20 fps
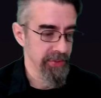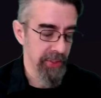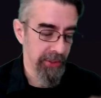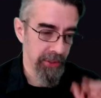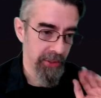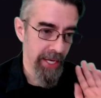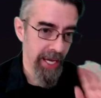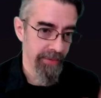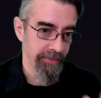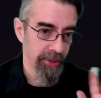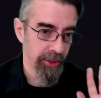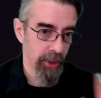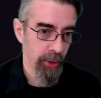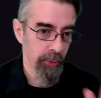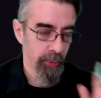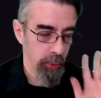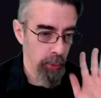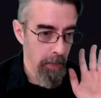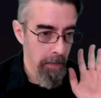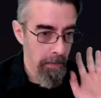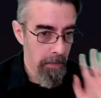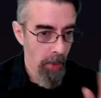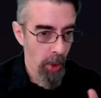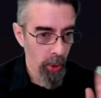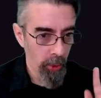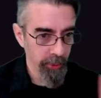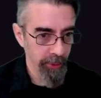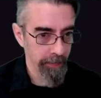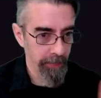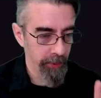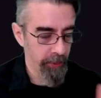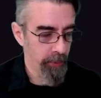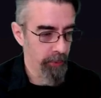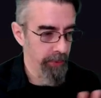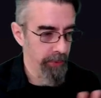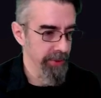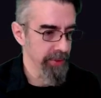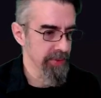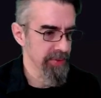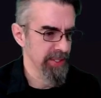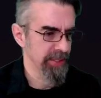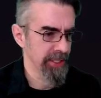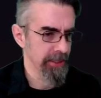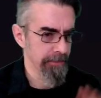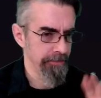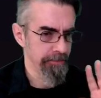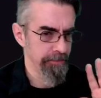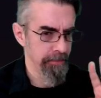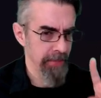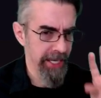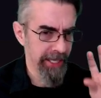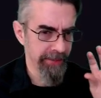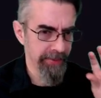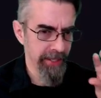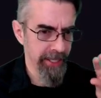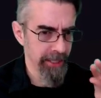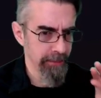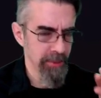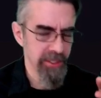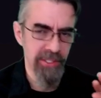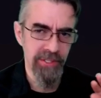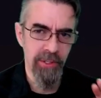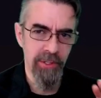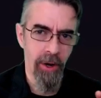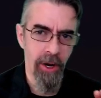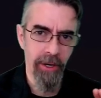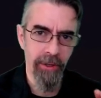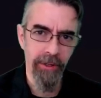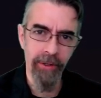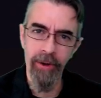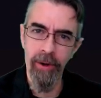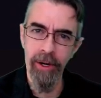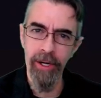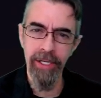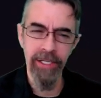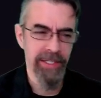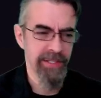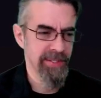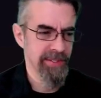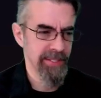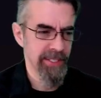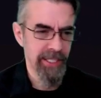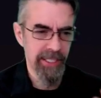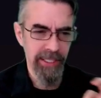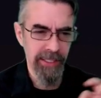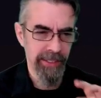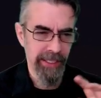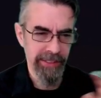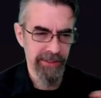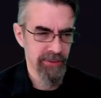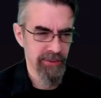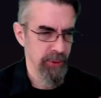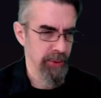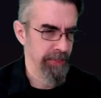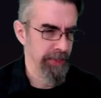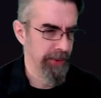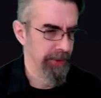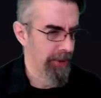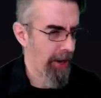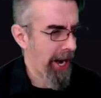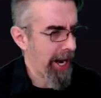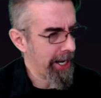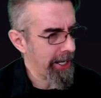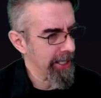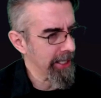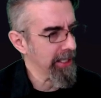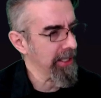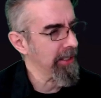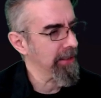Like you're having to go through multiple ones, and they're making the images harder and harder to see, and like super grainy.